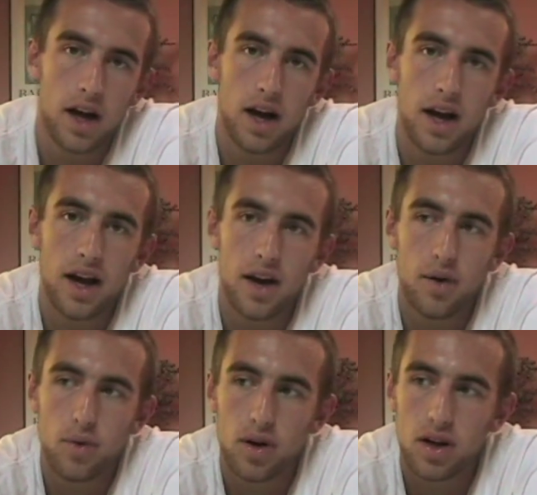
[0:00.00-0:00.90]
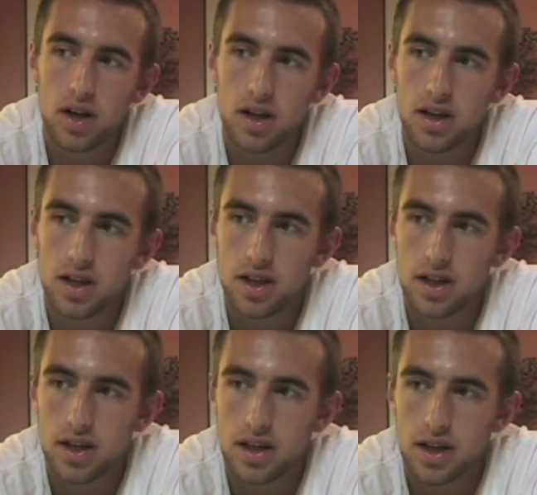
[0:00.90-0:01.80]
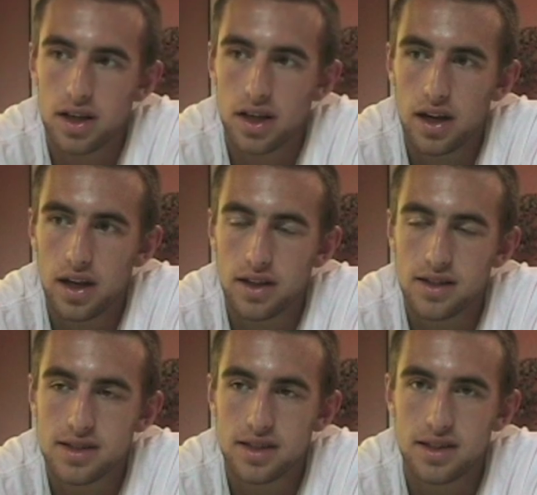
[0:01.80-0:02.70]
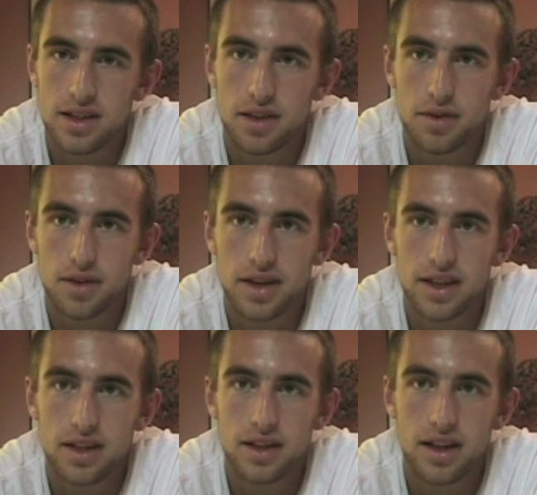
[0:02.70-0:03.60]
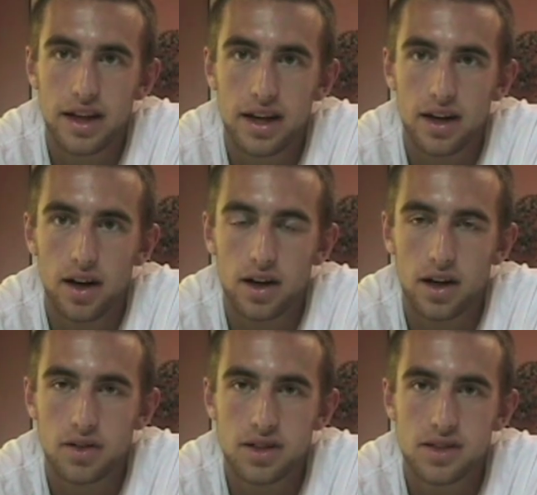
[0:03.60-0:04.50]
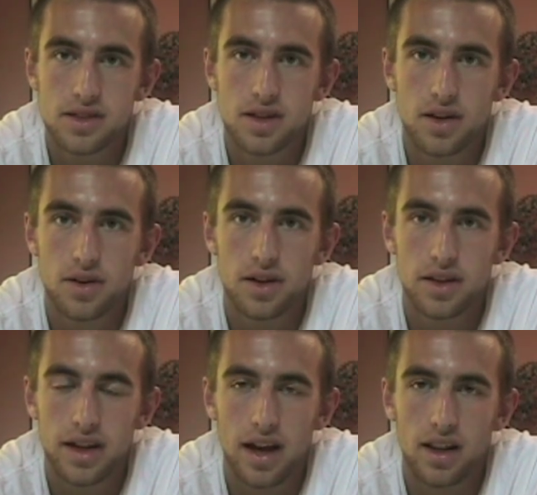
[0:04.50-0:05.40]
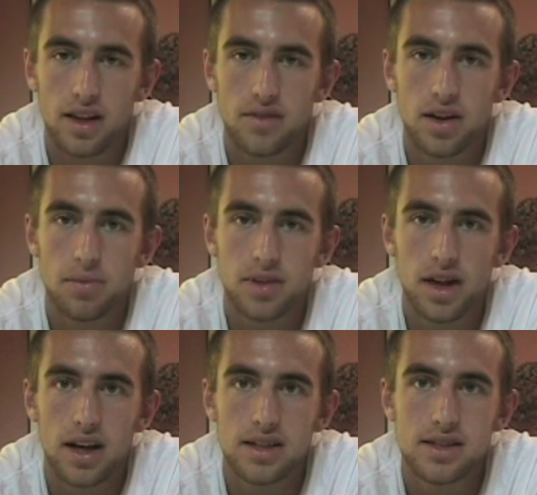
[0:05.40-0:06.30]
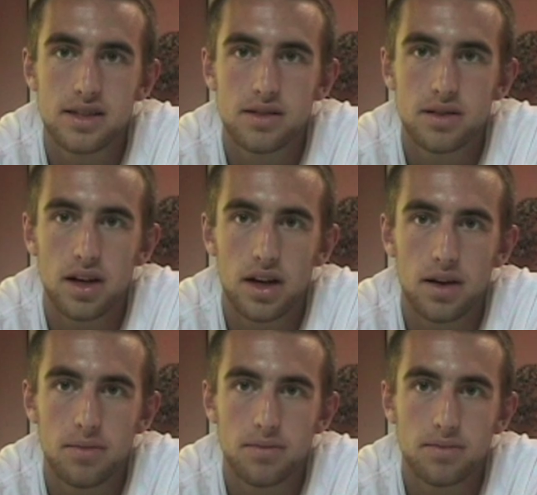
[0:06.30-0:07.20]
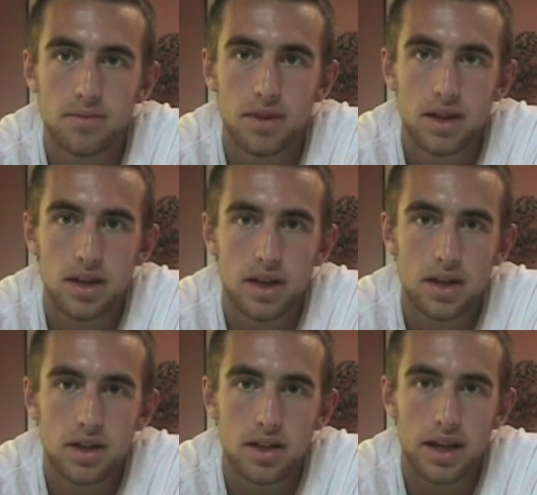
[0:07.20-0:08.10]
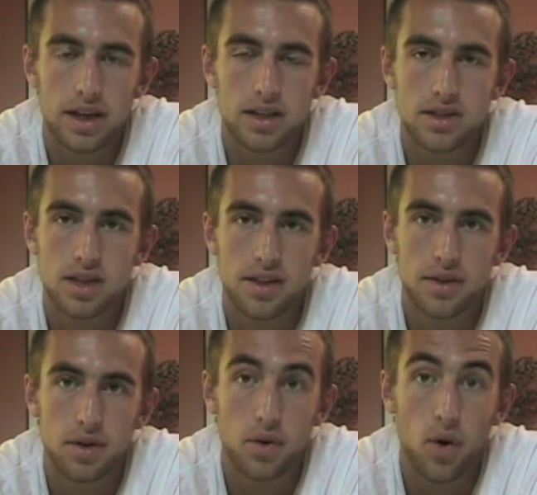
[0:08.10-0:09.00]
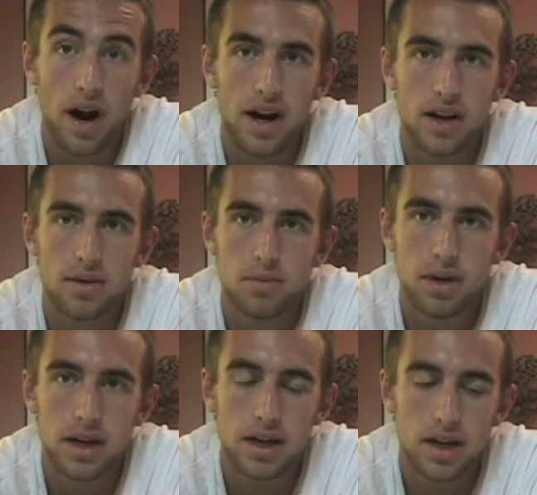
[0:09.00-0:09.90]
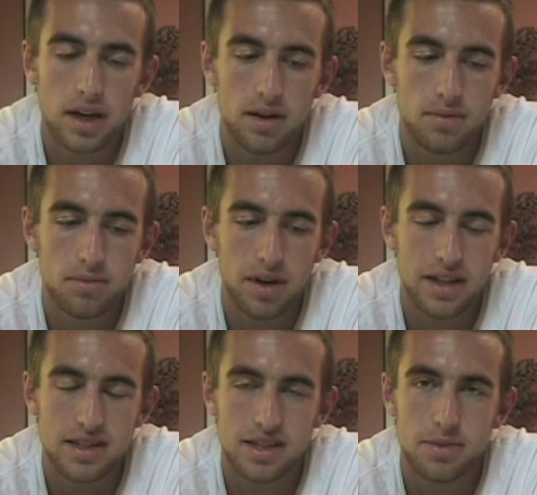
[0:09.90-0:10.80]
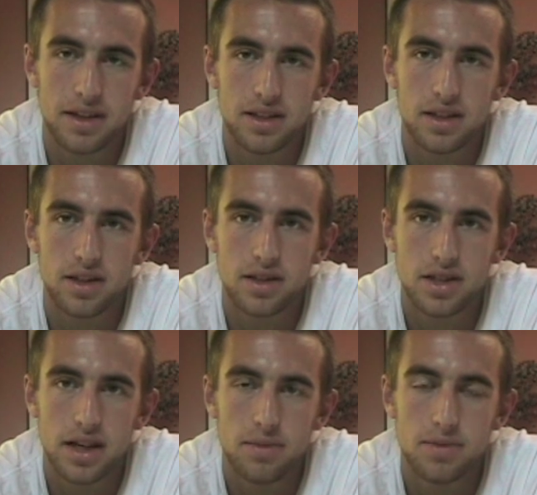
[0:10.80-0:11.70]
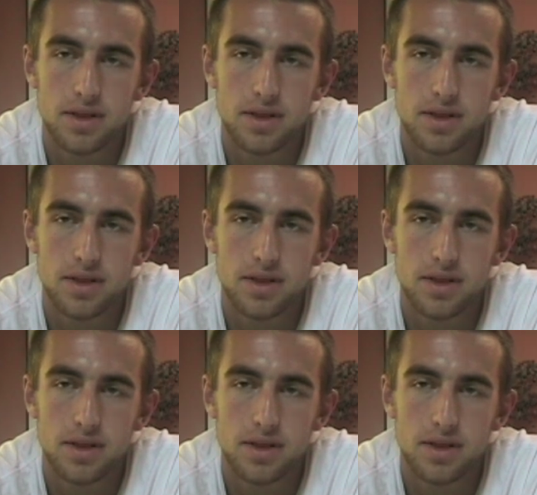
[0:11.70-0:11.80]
Well, at least in D3, our coaches don't kind of leave it up to us. There's nothing required, but it's expected that you're in shape.